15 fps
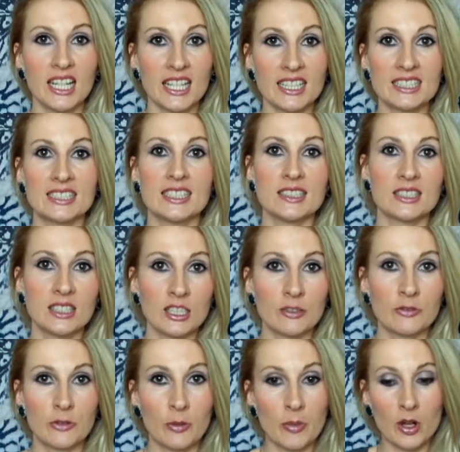links in the
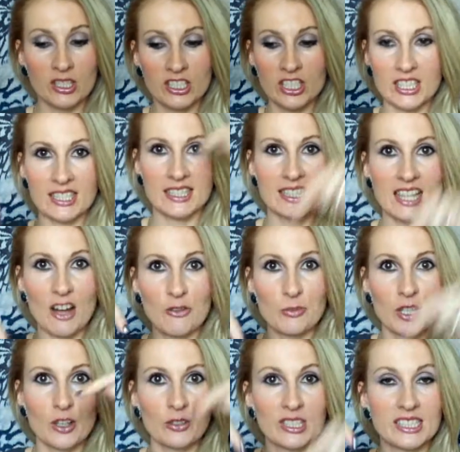info box just down
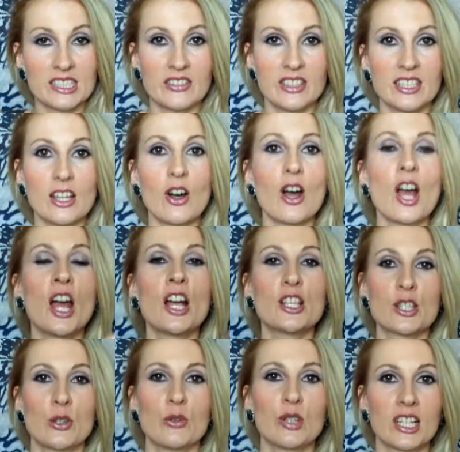below this video,
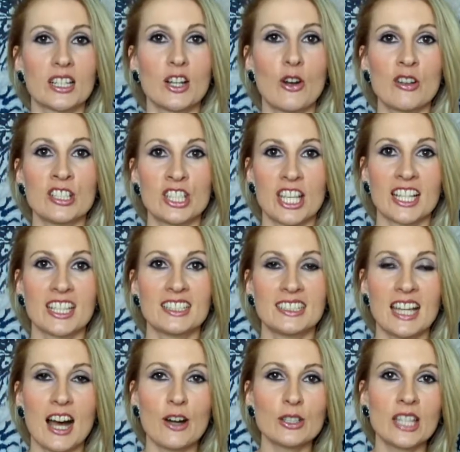so you can go and check
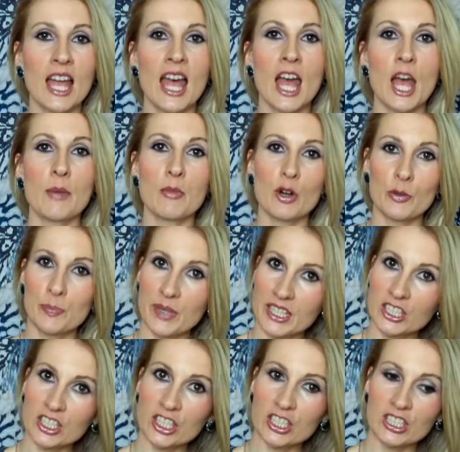it out. More
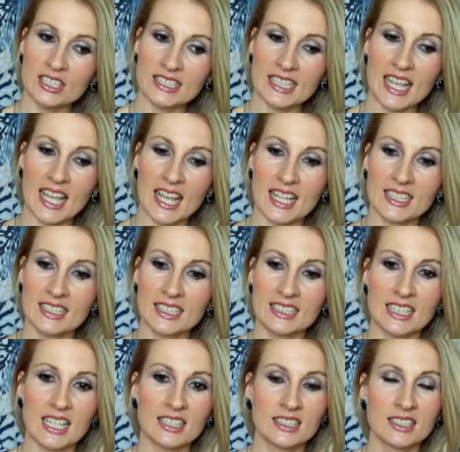pictures and
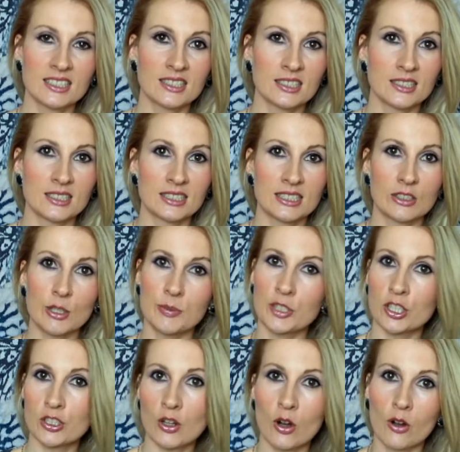detailed
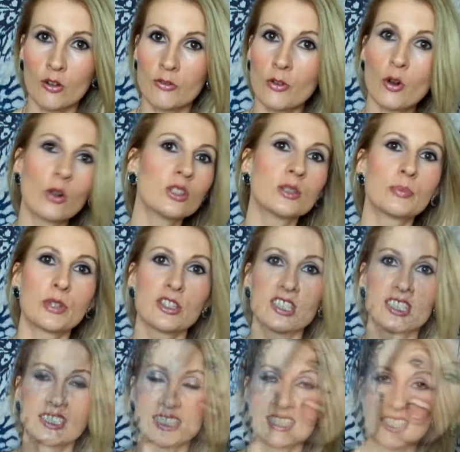description of all the
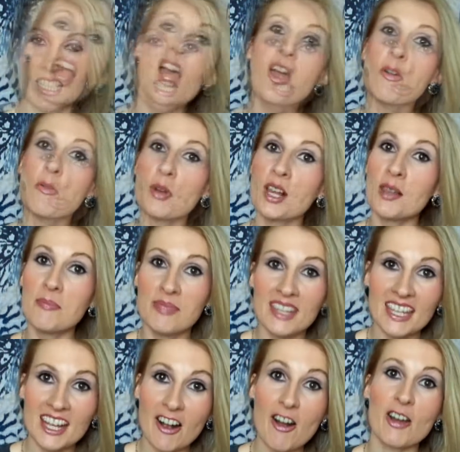products that I use will
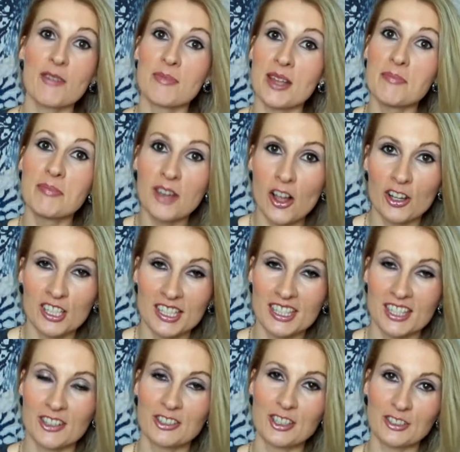be on my blog,
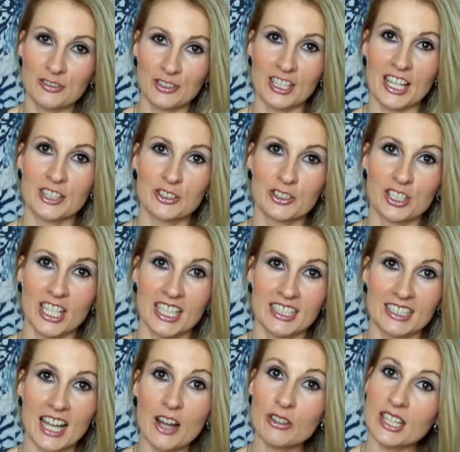so don't forget to
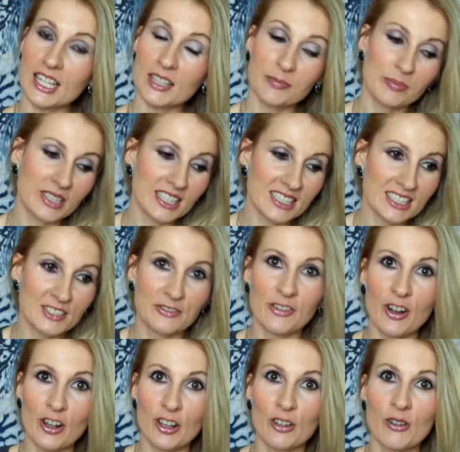check it out, and please
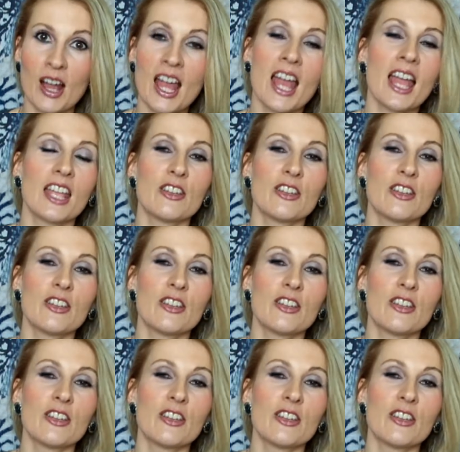follow,